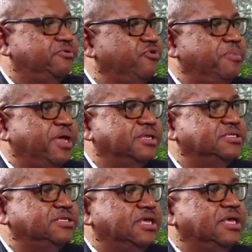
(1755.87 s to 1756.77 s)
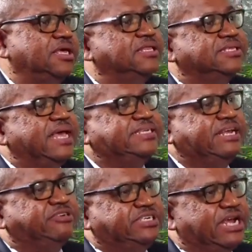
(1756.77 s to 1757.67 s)
3 months, the
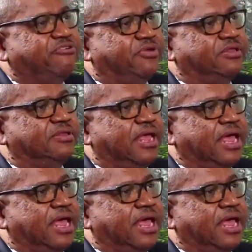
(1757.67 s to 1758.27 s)
Secretary General,